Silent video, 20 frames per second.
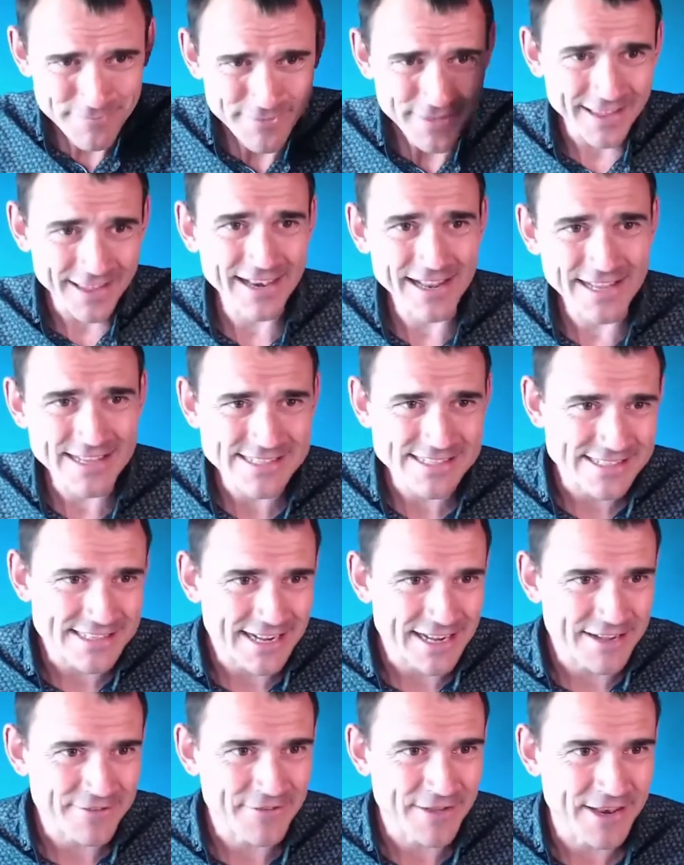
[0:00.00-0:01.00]
let's
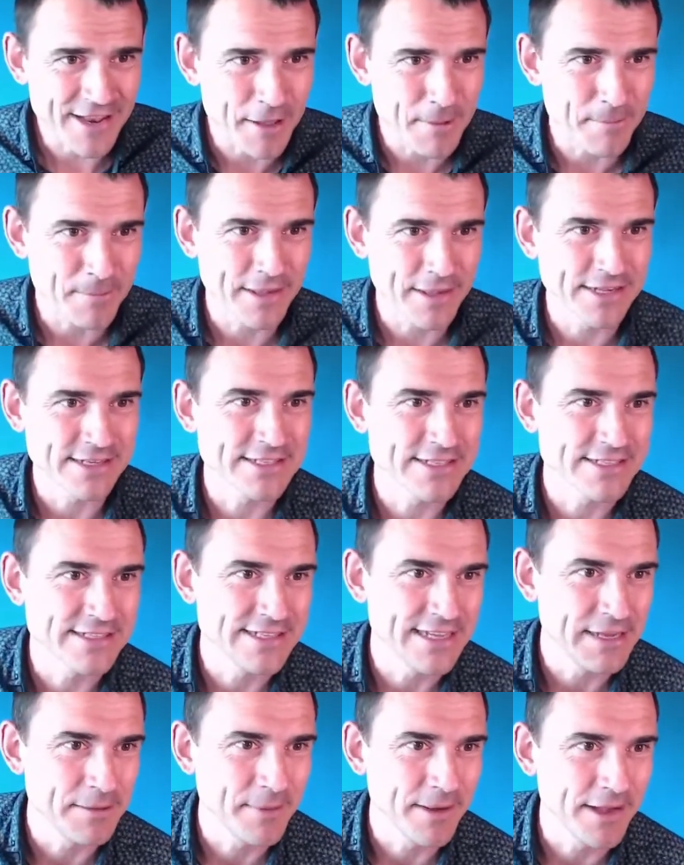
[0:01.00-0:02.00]
dive in a bit
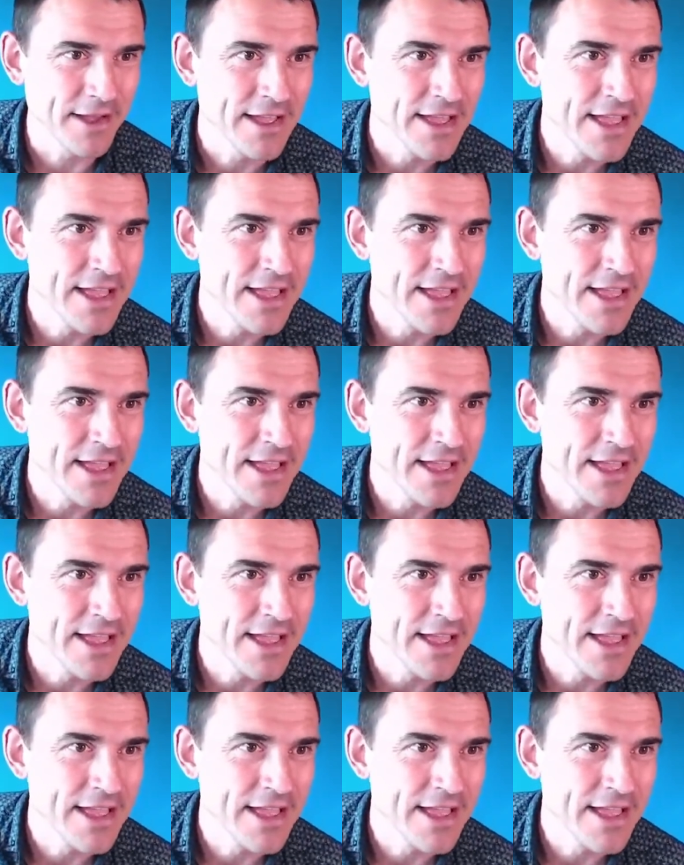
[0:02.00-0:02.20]
deeper.